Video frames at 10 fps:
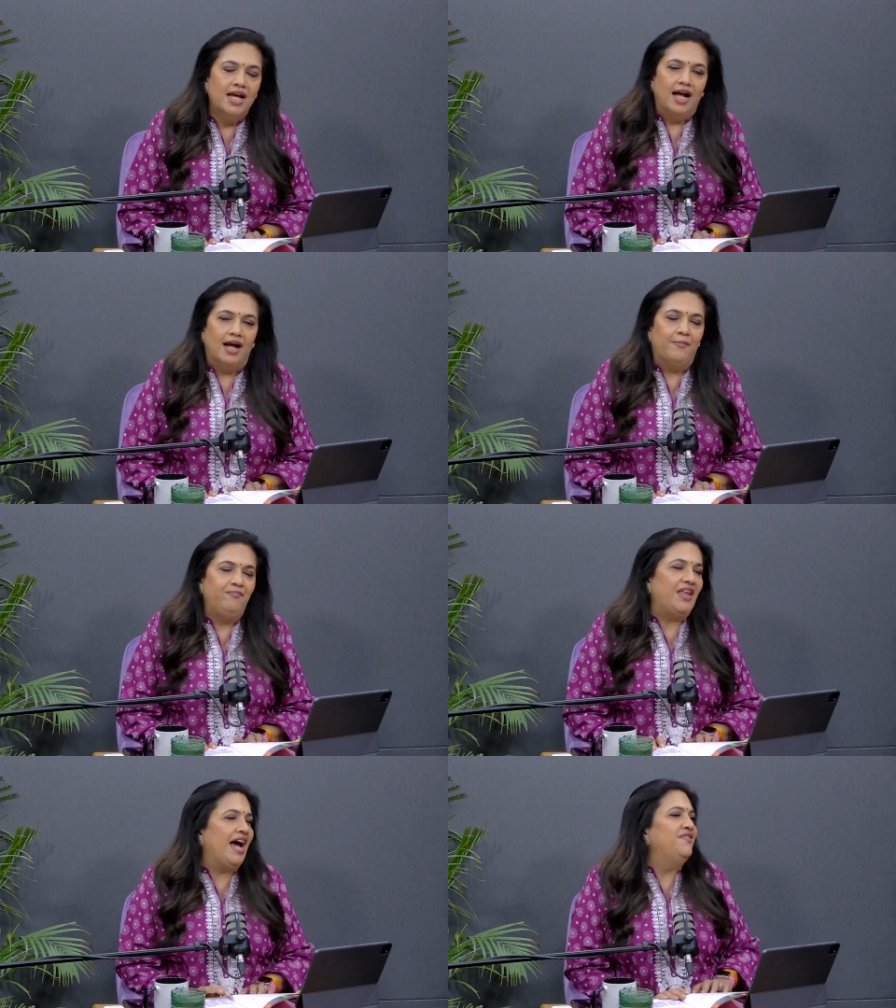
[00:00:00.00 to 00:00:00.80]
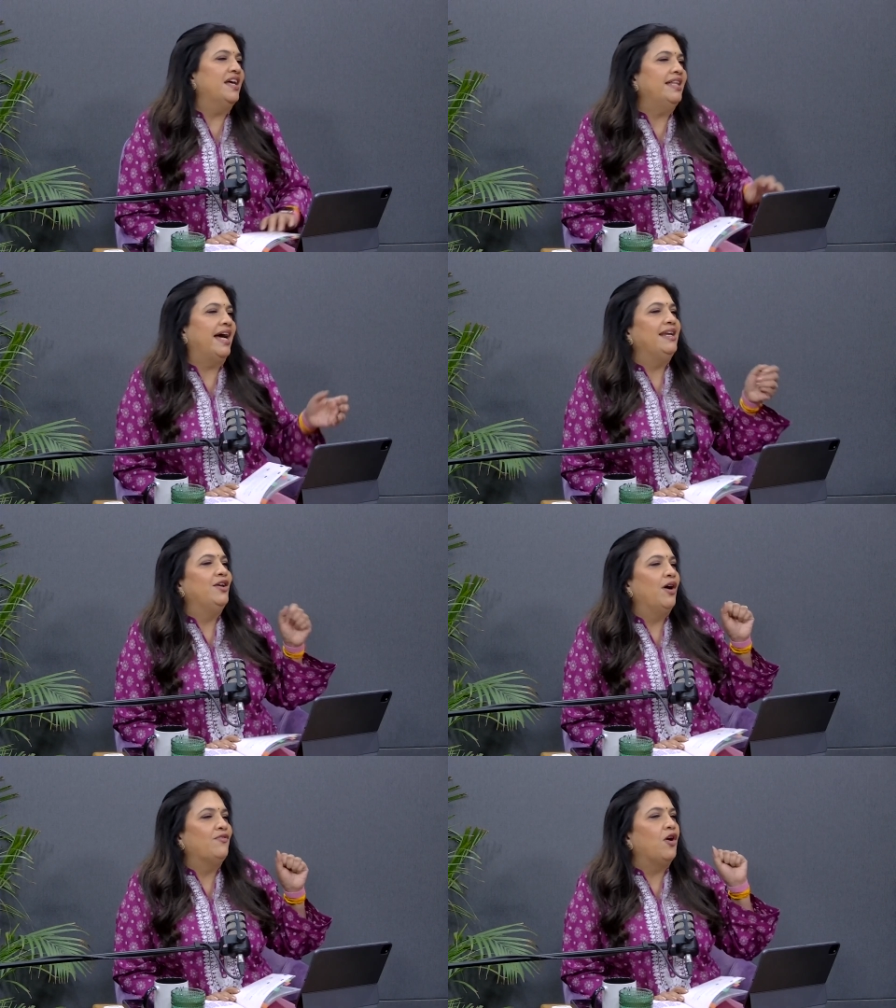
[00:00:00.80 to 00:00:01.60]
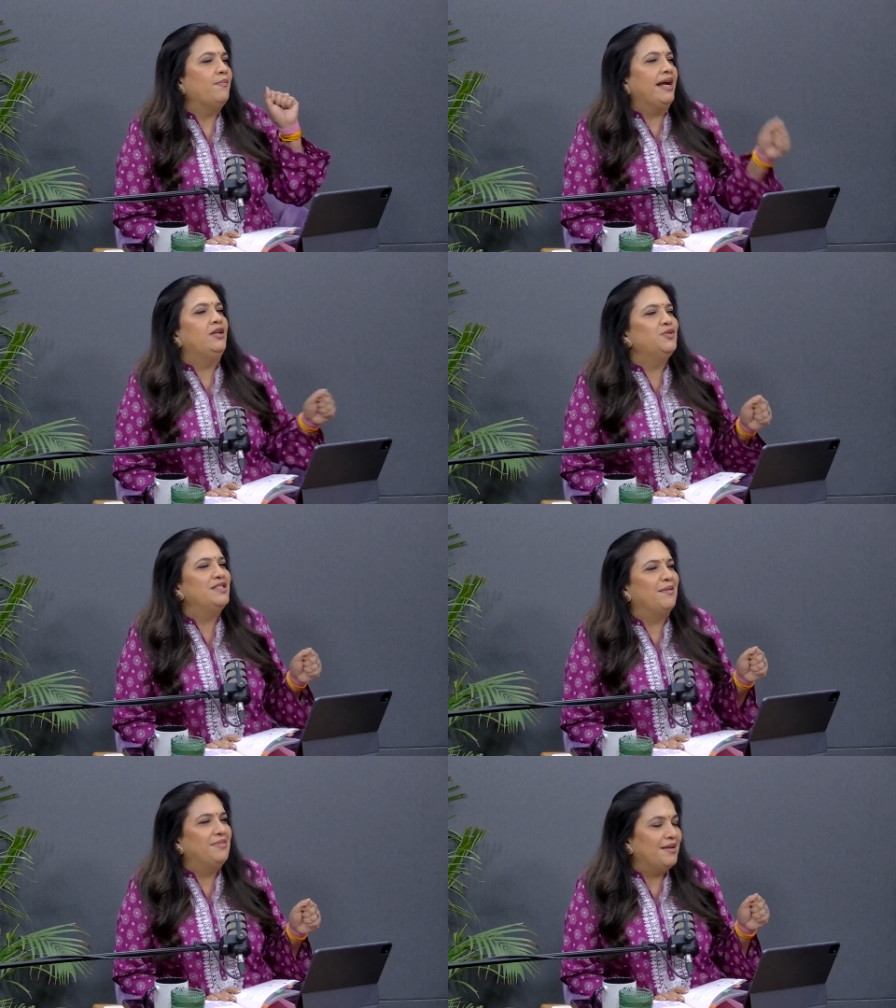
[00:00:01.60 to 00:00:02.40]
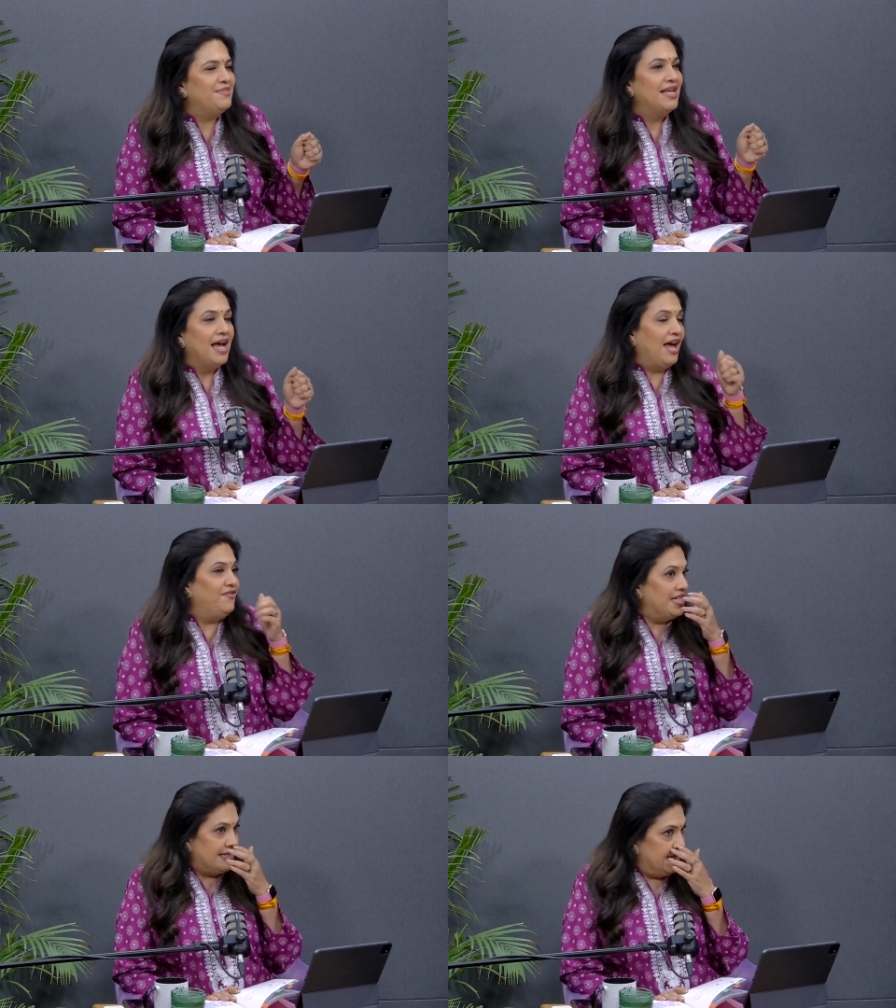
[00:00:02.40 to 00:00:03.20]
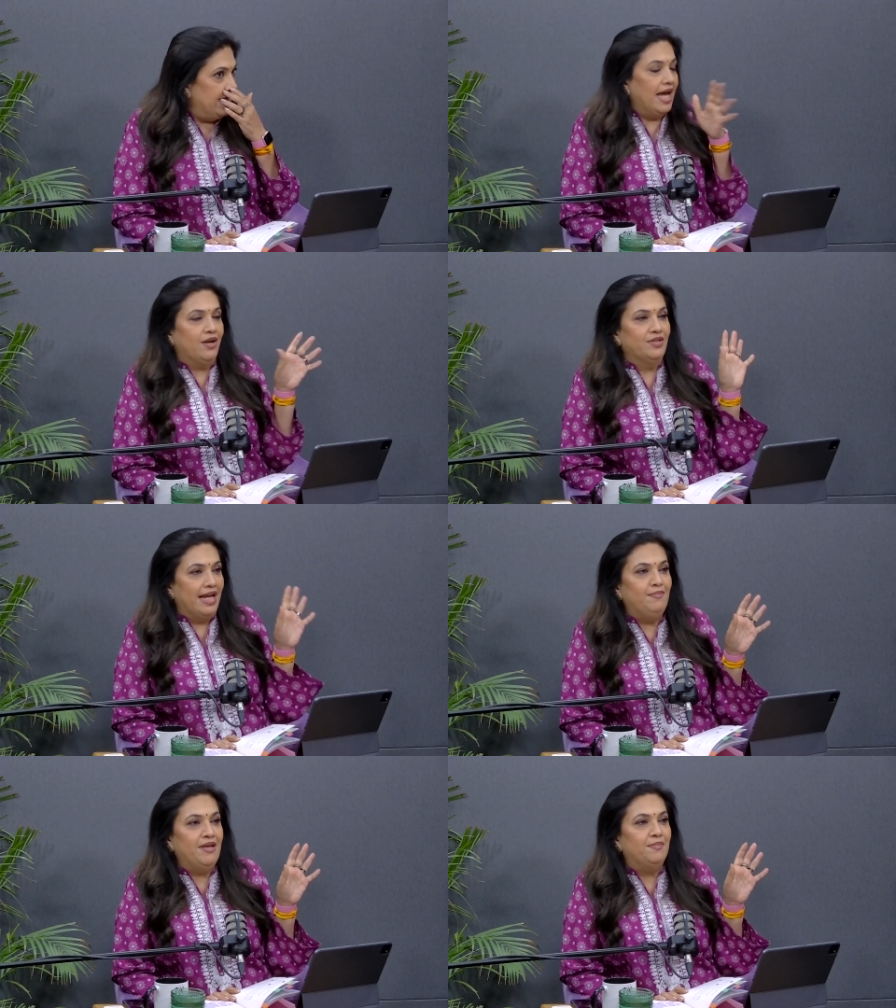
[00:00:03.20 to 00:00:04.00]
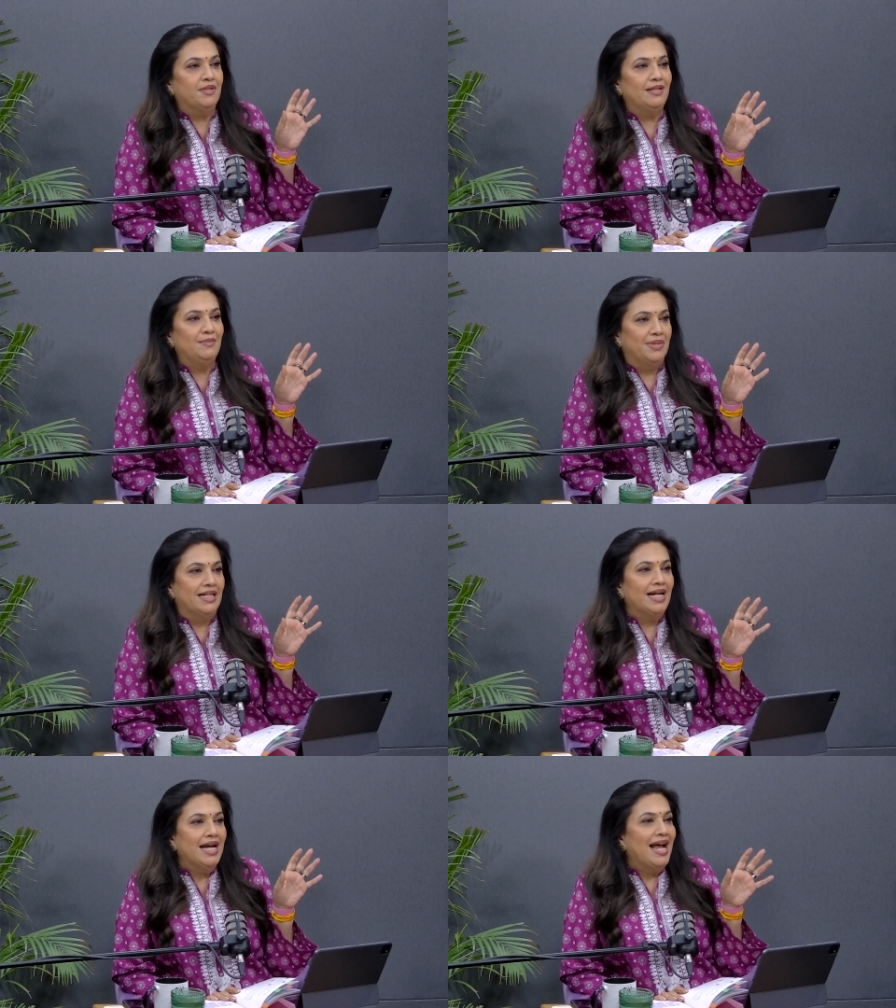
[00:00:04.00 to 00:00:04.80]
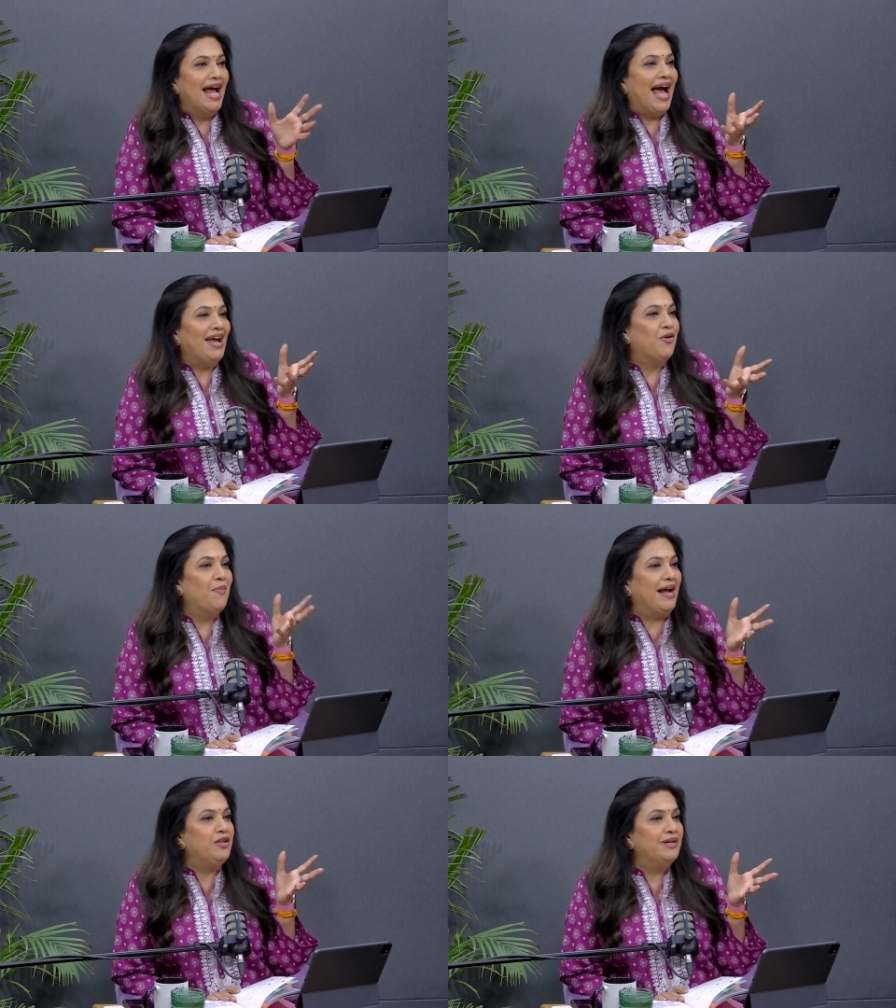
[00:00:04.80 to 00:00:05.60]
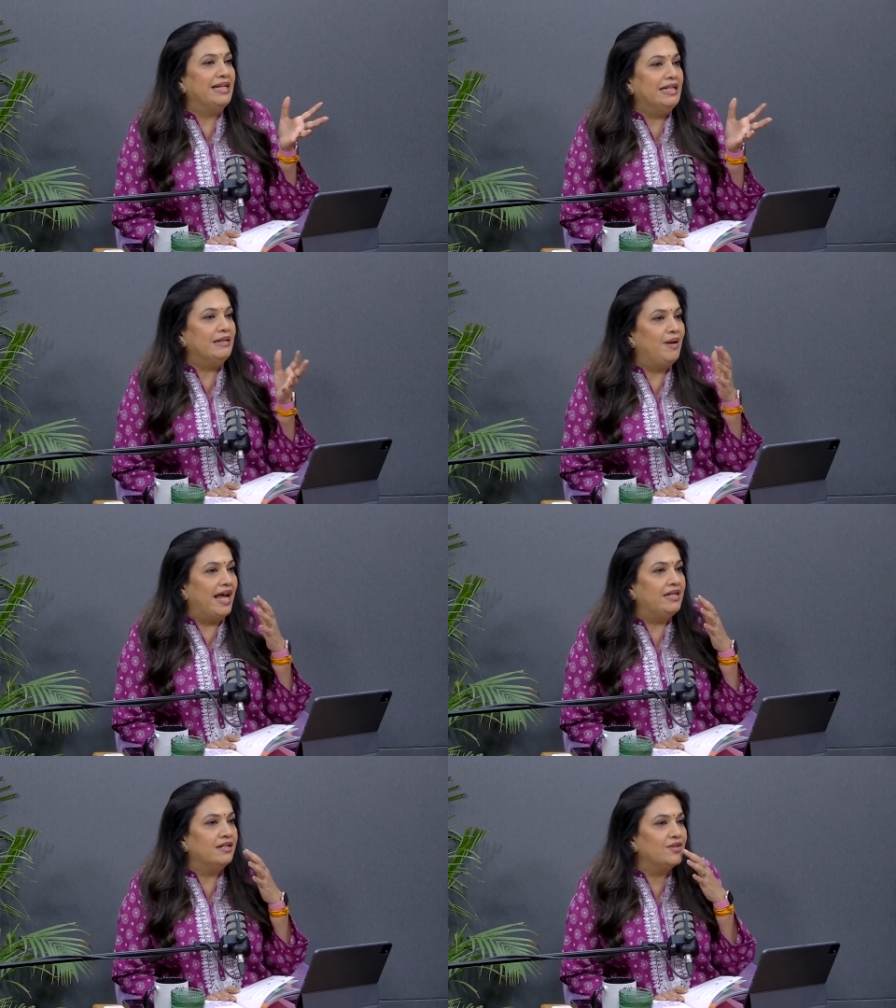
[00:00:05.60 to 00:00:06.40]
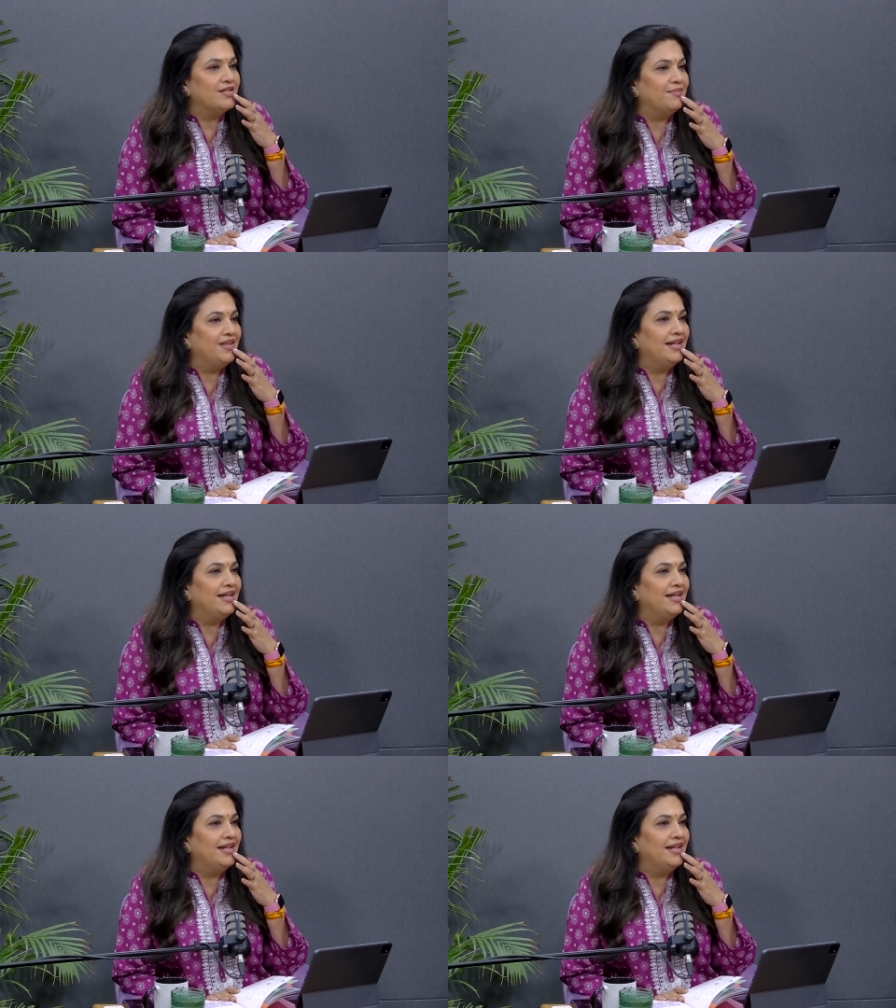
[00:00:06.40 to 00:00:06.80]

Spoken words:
I've done that. I've gone back to sometimes. Yeah. I feel silly. I don't tell people, but I go back to an Enid Blyton or something